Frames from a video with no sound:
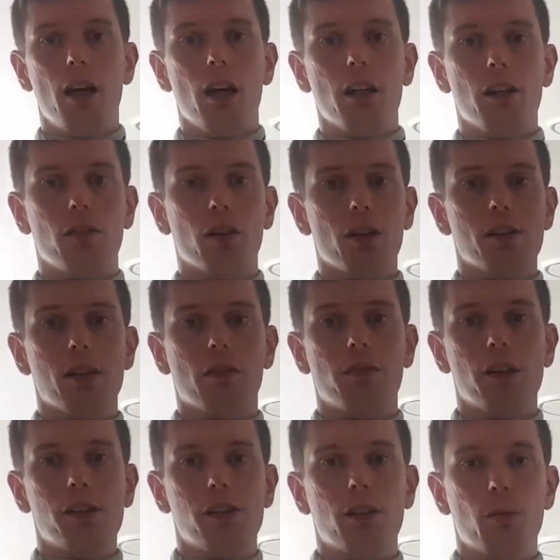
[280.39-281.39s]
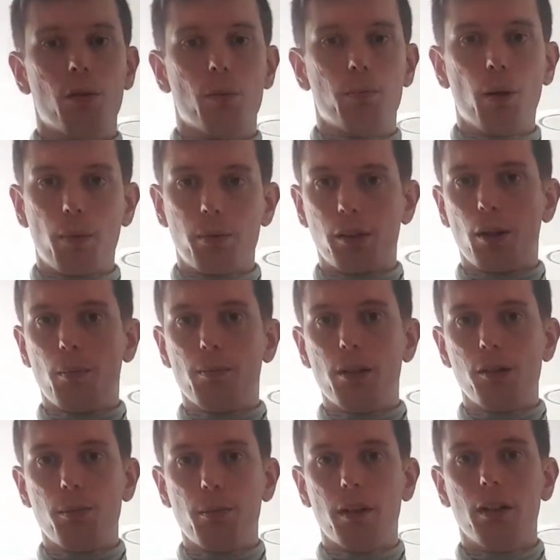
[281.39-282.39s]
you've got yourself registered with the Property
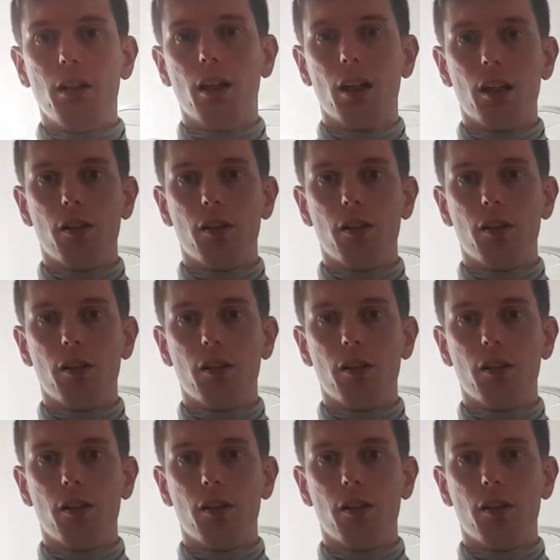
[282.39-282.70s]
Ombudsman,